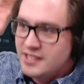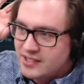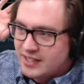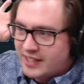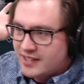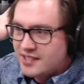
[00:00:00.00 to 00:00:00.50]
is
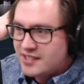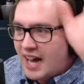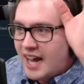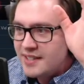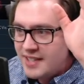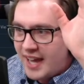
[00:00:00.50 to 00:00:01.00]
like a
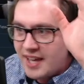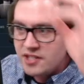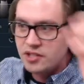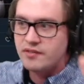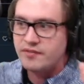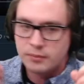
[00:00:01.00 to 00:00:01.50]
side
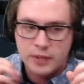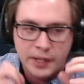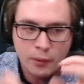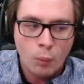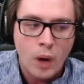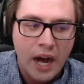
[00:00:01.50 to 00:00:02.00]
tangent from like
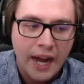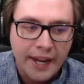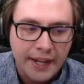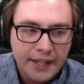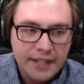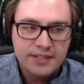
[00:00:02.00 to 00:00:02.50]
why
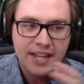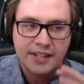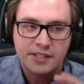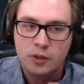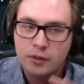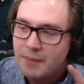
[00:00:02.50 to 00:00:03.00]
Tectone made